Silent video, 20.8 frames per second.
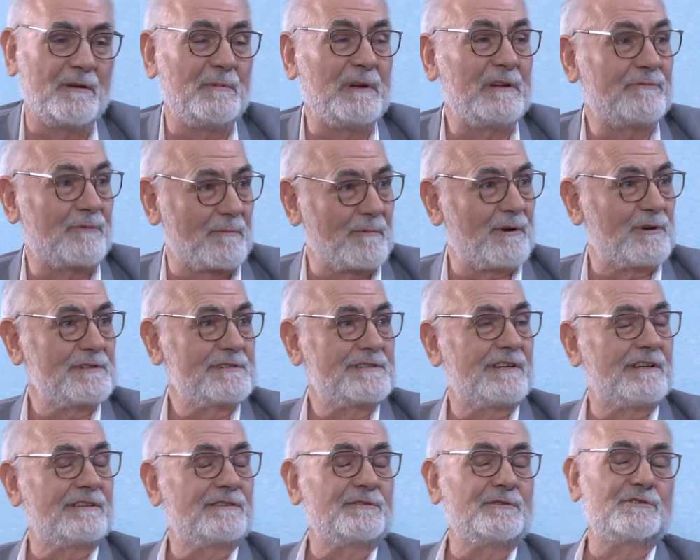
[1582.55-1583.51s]
from
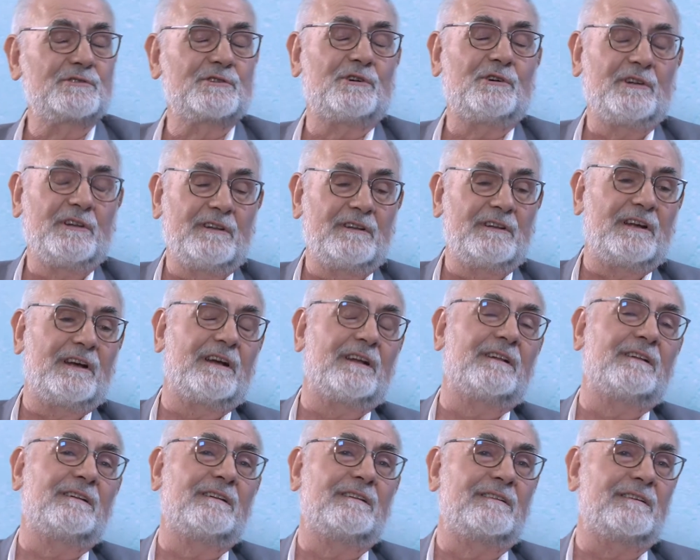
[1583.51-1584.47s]
outside to Jordan
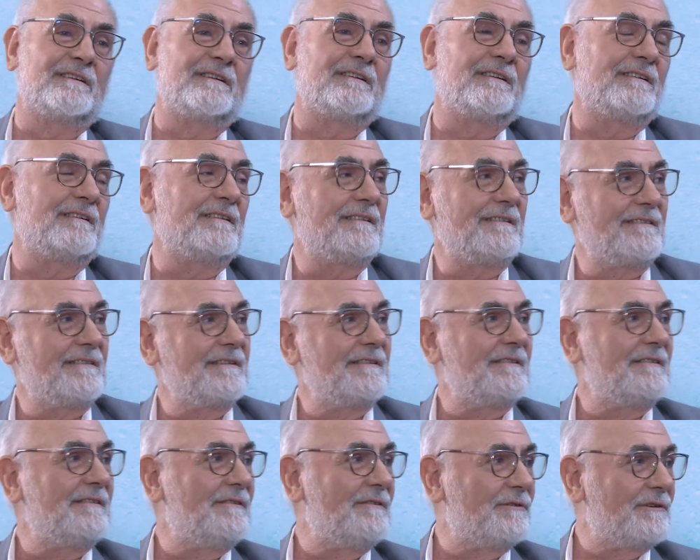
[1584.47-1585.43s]
and
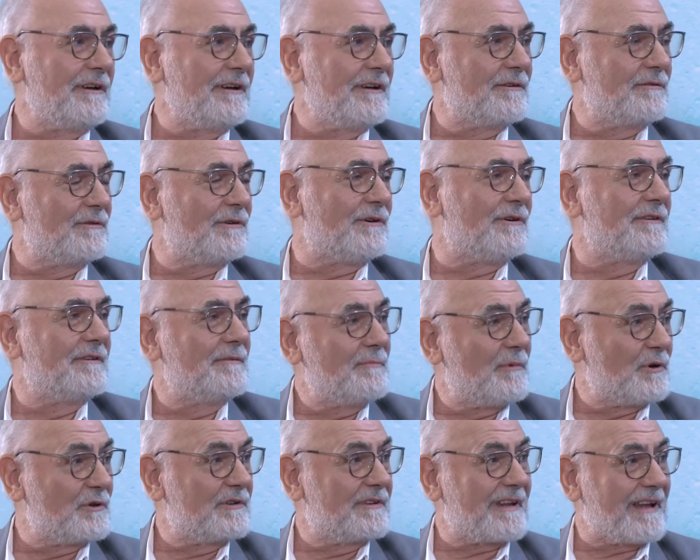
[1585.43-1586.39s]
looking around
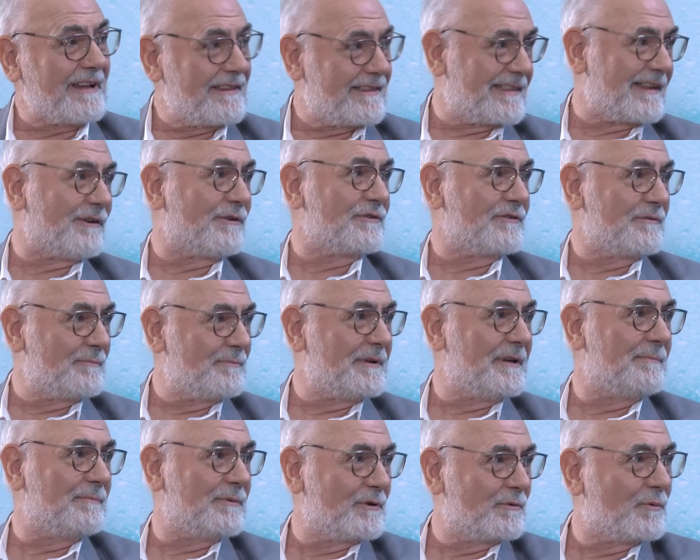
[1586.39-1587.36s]
about 10,000
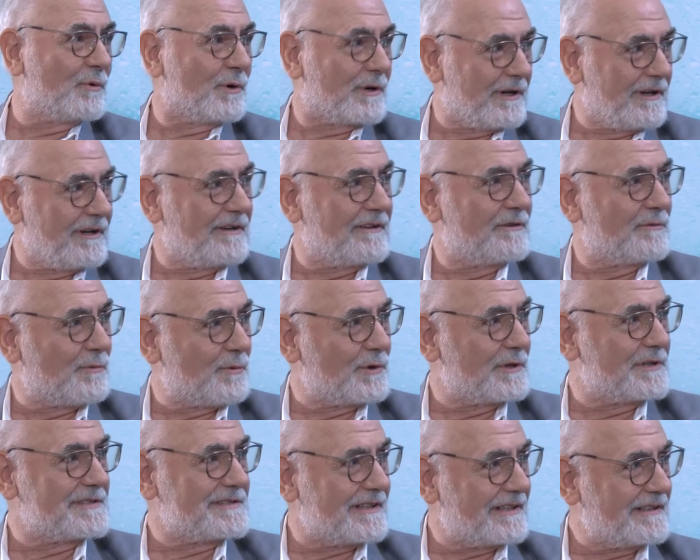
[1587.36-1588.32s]
people working in the
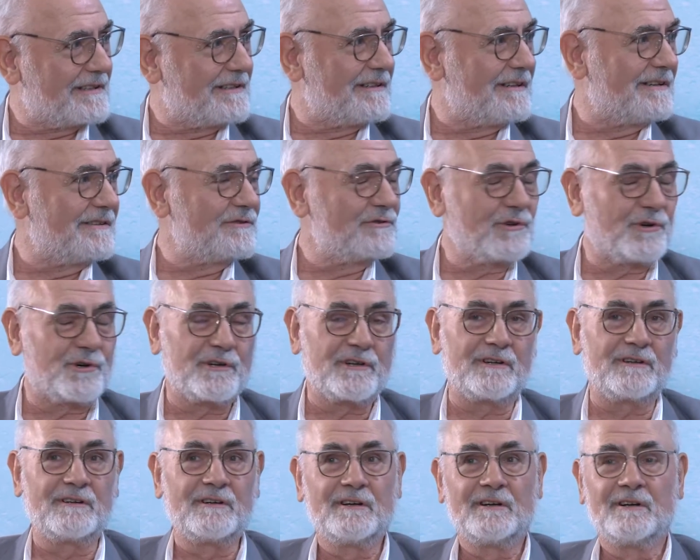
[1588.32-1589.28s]
water sector in
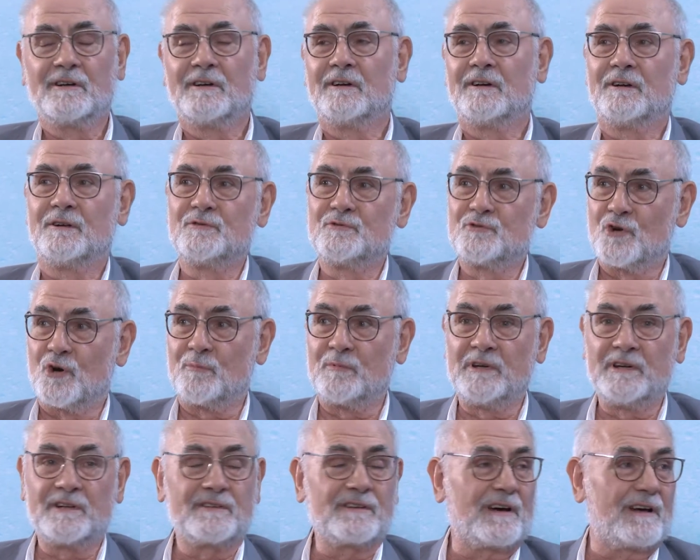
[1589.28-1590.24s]
Jordan. In
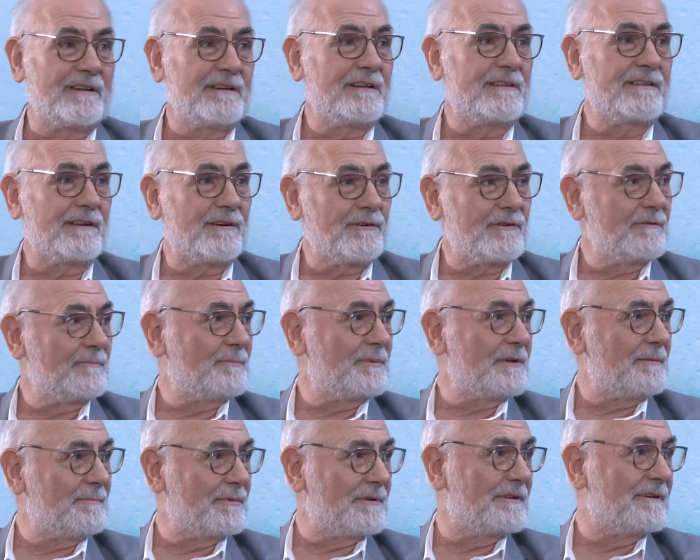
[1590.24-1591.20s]
Germany, it's 100,000
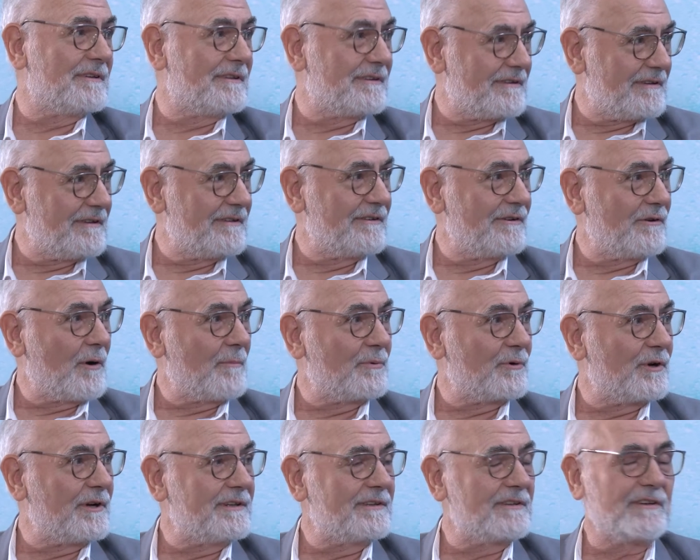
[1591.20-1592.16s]
people in the
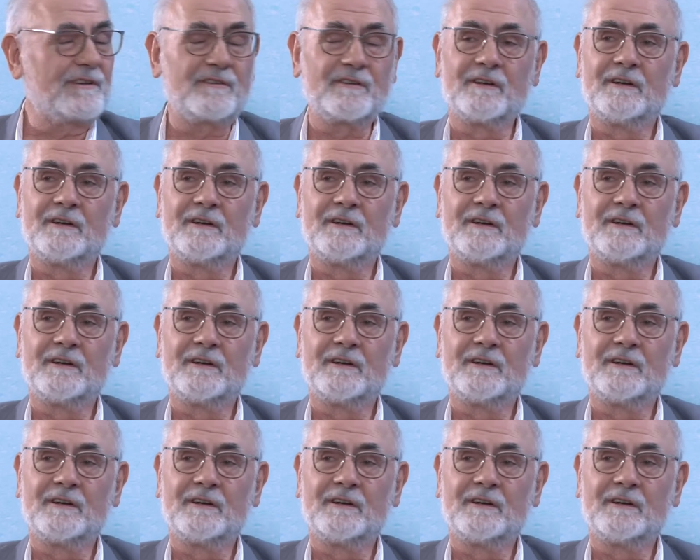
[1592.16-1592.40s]
operators.